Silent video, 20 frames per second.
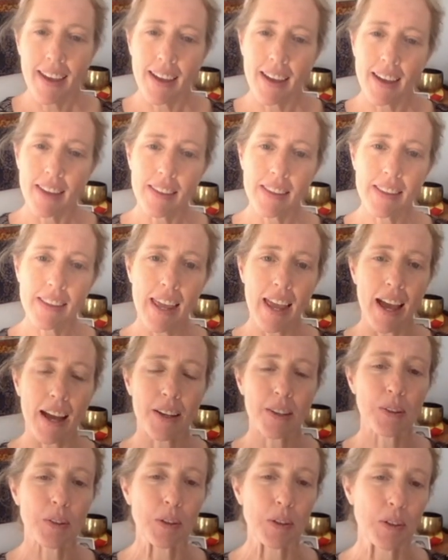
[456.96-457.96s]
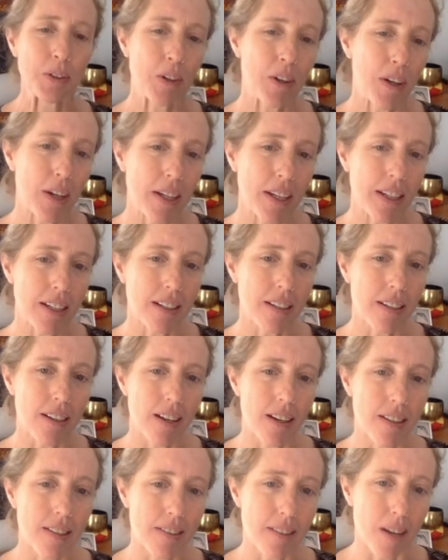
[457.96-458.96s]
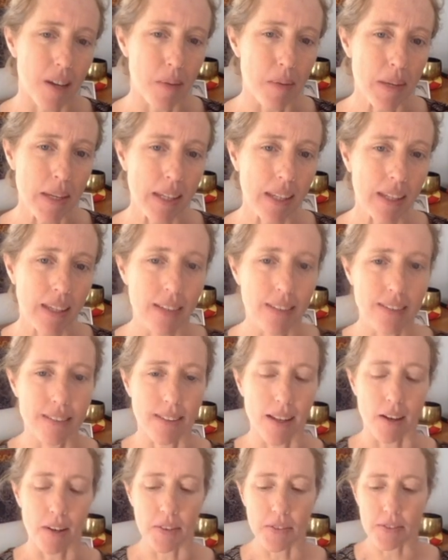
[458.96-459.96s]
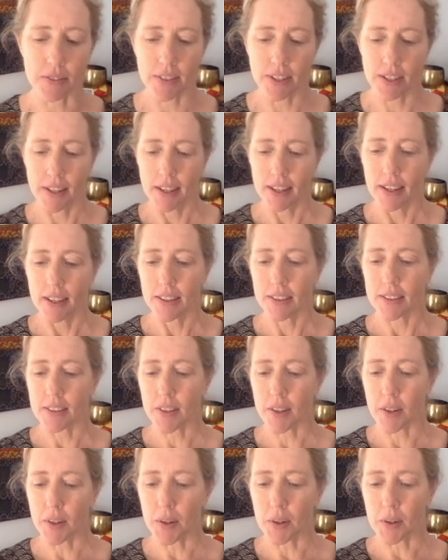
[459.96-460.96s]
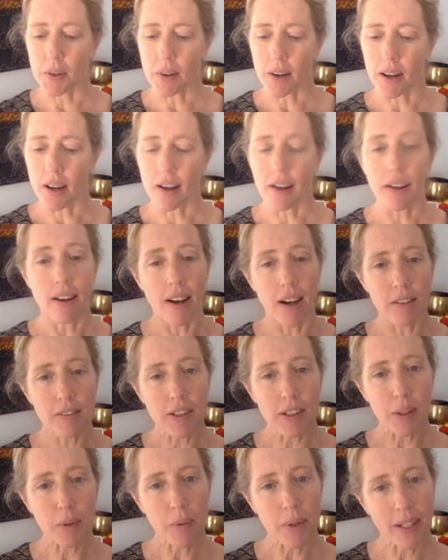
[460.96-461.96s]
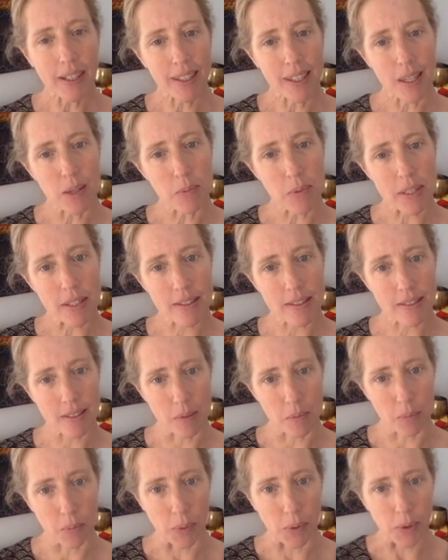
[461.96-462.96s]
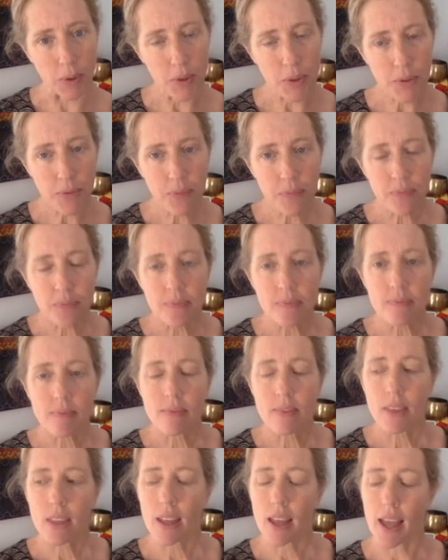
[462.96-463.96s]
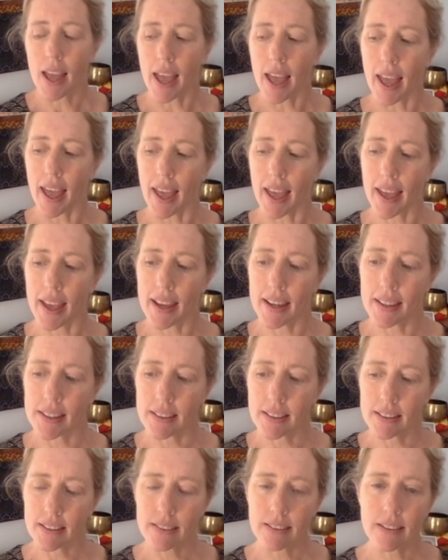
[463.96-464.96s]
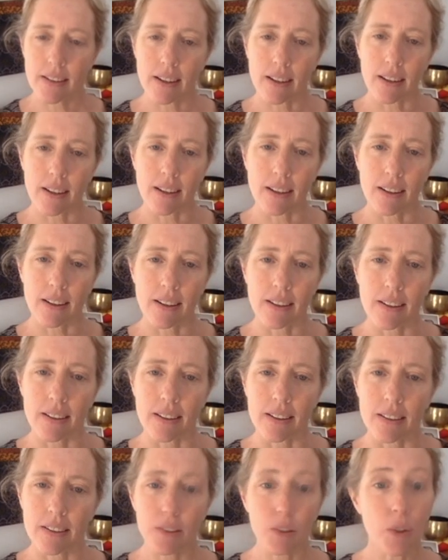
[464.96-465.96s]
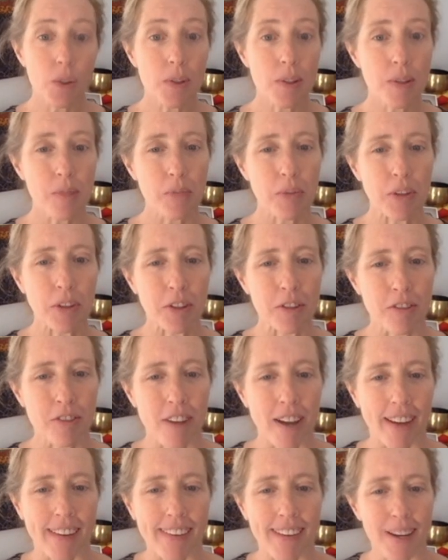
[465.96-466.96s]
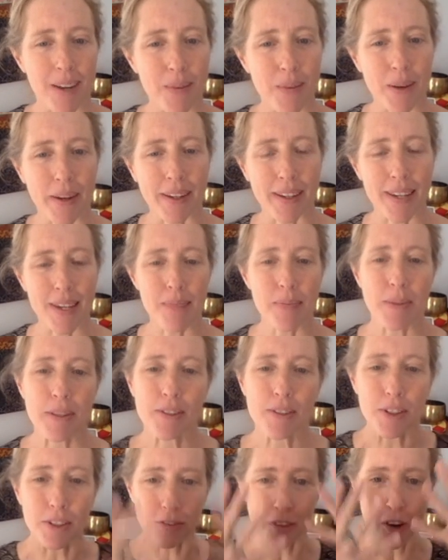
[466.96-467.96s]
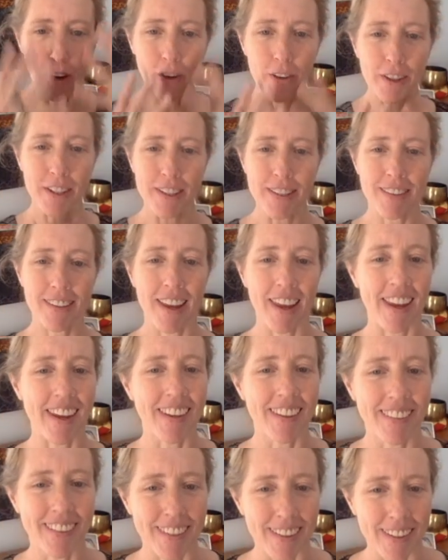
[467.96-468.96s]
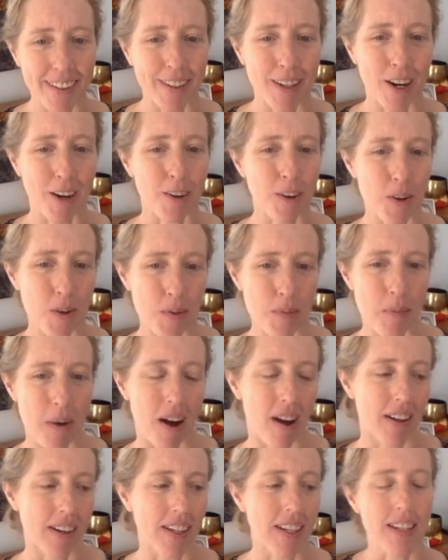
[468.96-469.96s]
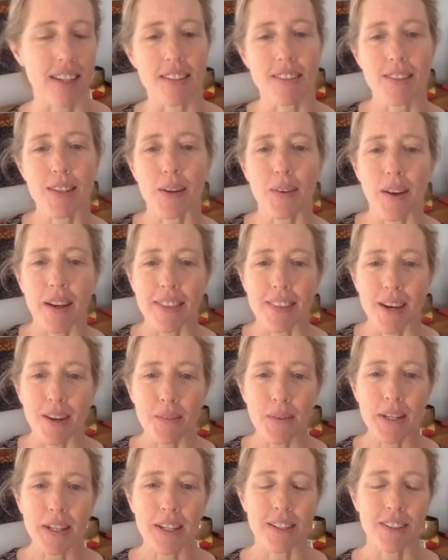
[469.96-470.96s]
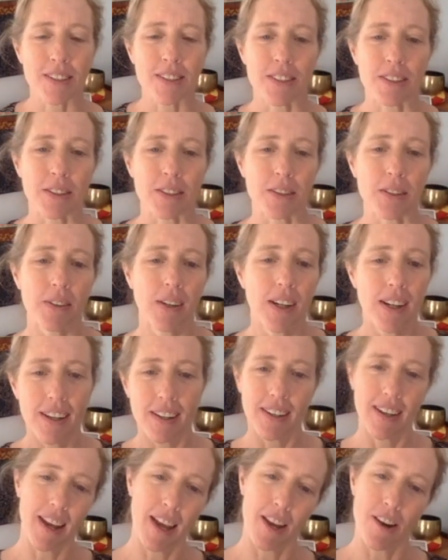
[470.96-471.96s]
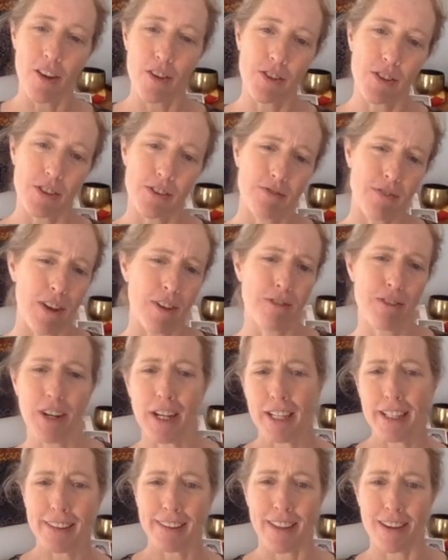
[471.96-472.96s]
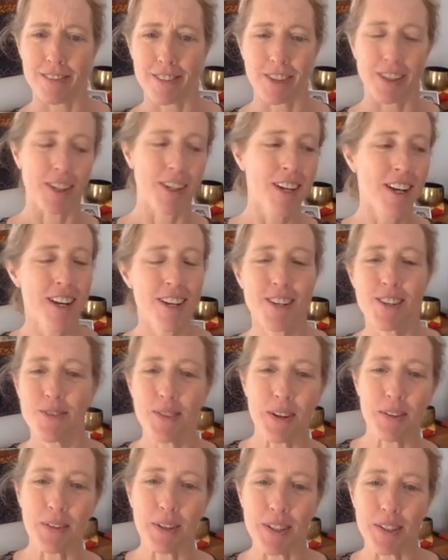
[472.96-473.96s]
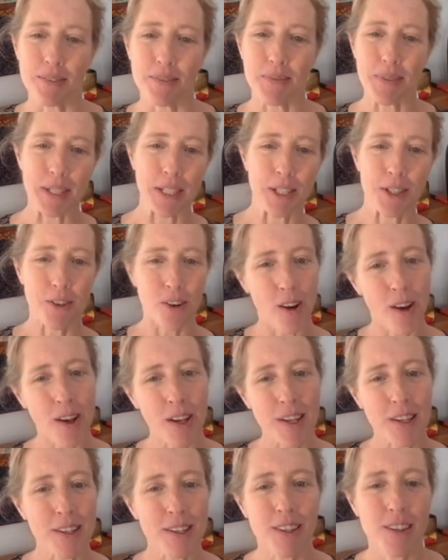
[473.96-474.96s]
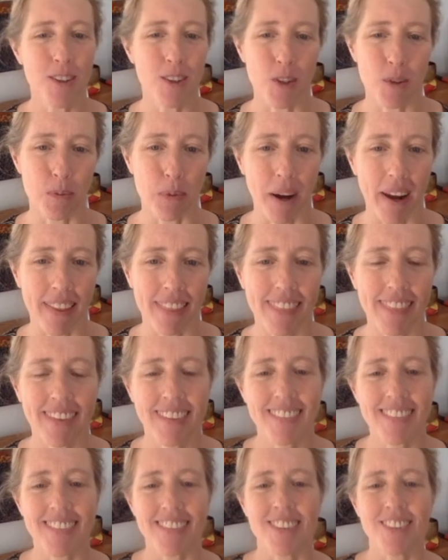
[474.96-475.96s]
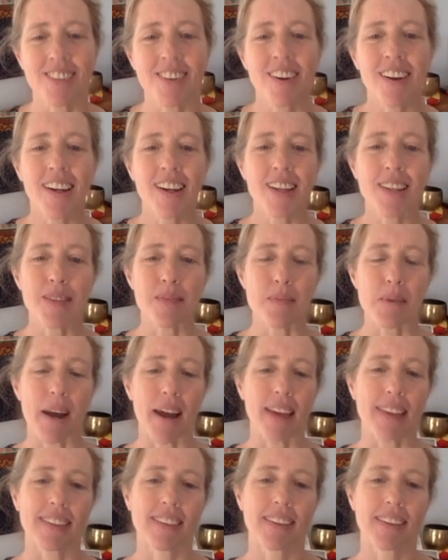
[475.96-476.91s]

And then the actual drawing assignment itself. So I really want to keep it simple. And so simple, in fact, that I want to keep it sort of all contained in our own body. So I thought we could do, and also it felt very clever, we would be drawing your breath. So drawing the breath.